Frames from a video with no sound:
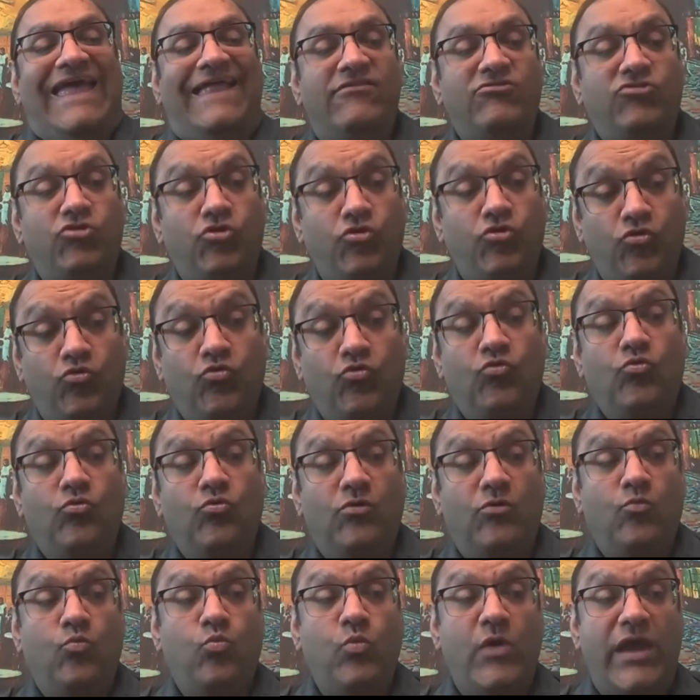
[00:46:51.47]
to
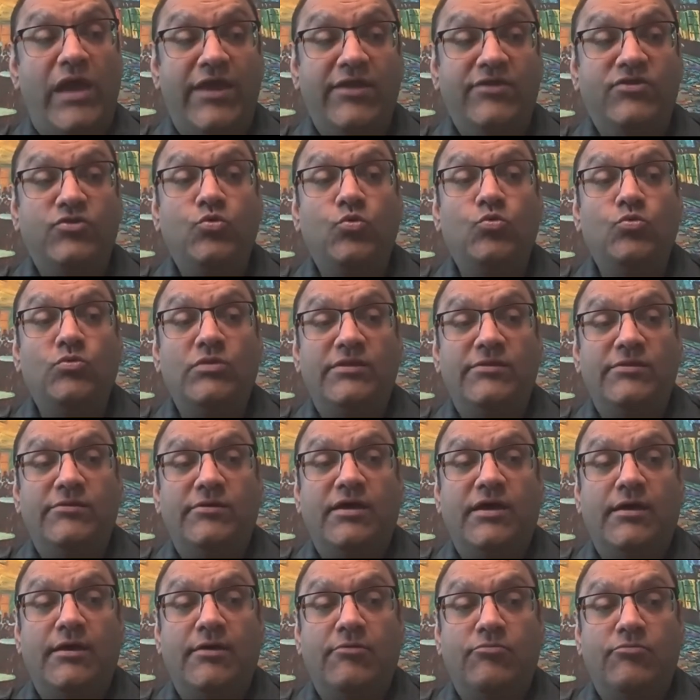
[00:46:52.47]
where to
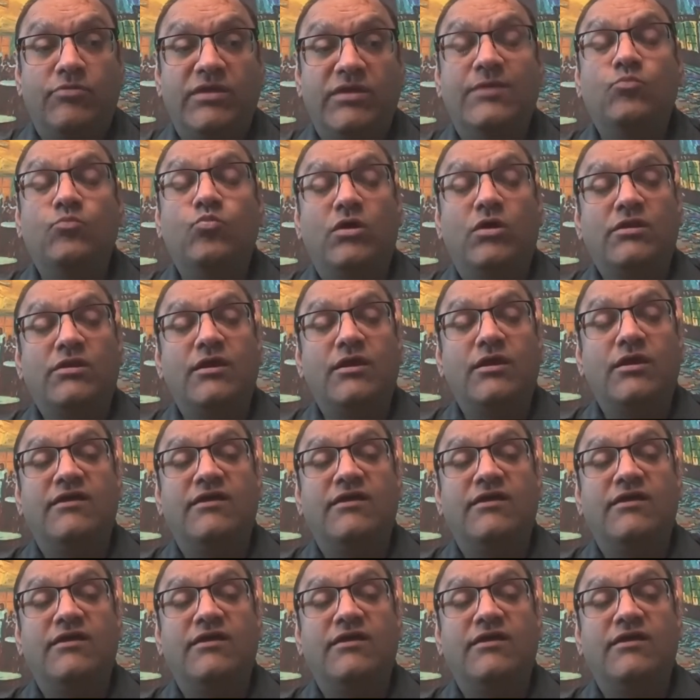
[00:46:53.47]
read what kind.